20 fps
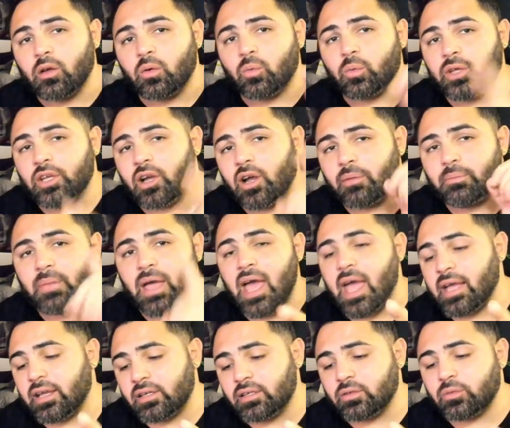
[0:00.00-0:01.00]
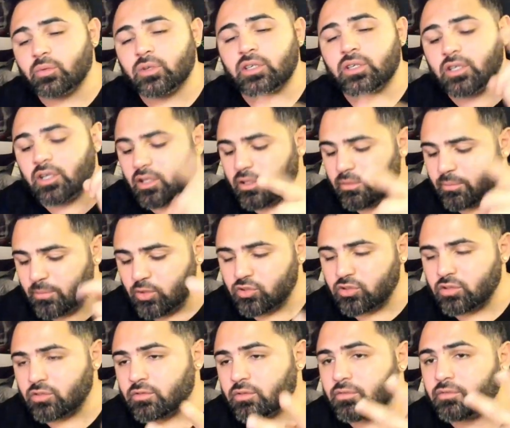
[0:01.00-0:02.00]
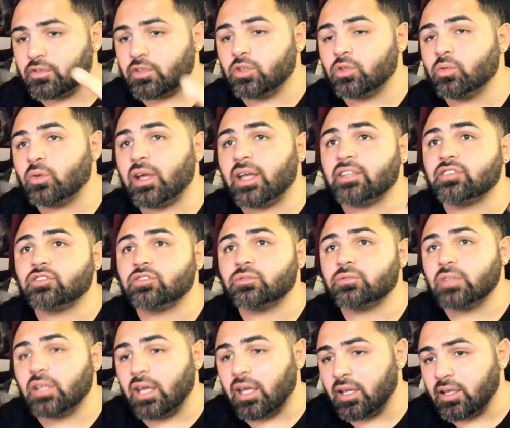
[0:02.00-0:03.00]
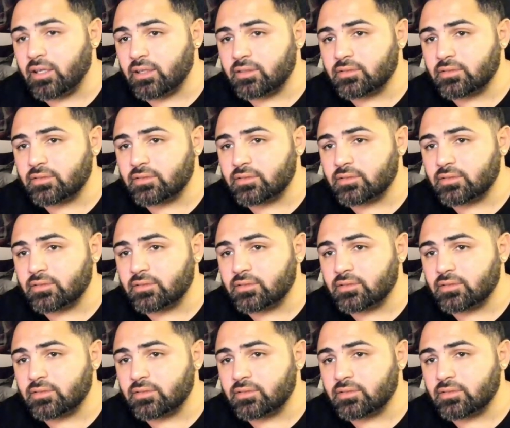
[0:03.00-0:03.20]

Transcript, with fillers: We are back with another music review, and today,